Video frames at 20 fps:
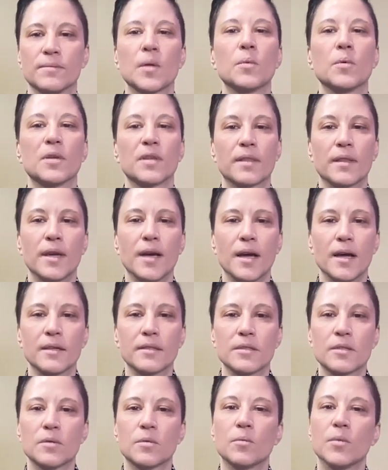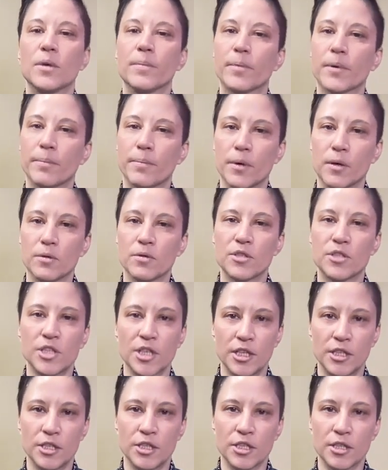With that, we propose
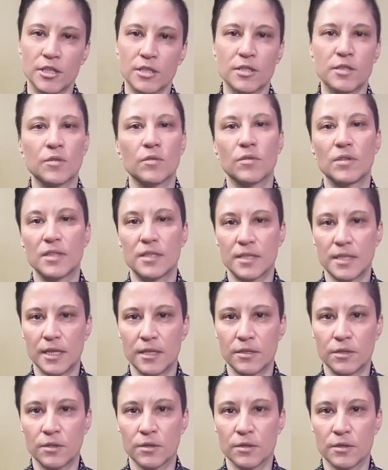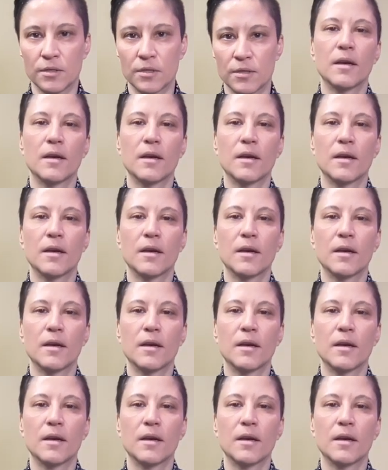changes to the statutes.